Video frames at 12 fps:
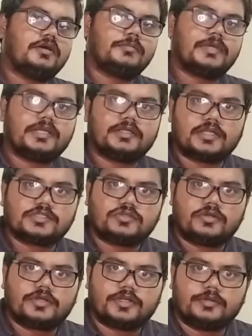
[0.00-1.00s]
on my guitar is
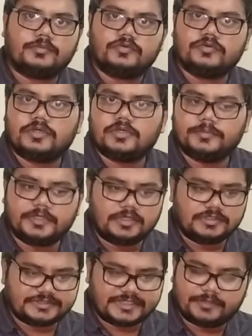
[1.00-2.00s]
already removed
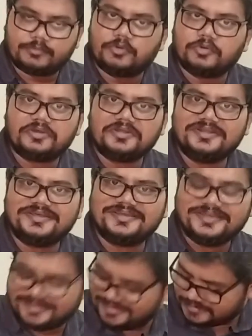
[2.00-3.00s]
because it had broken,
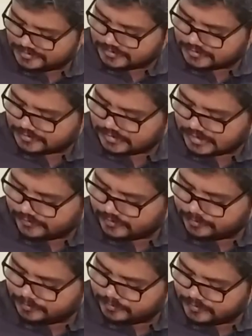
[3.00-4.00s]
so I
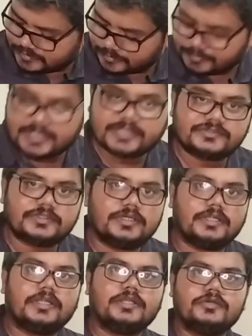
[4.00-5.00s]
will replace
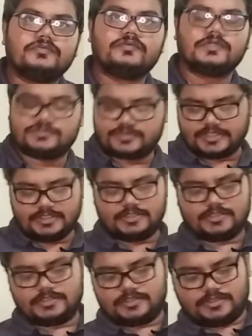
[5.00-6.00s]
a new first string
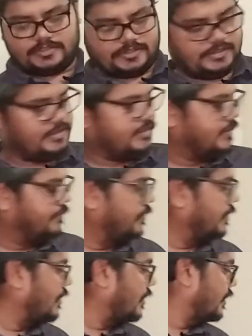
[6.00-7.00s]
and
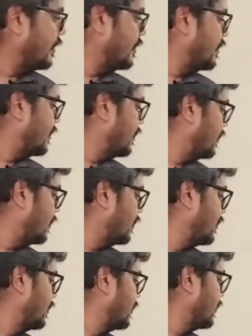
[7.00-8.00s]
put it on it.
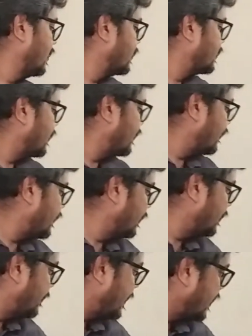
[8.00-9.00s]
So from
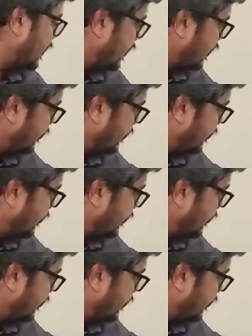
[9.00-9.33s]
the pack I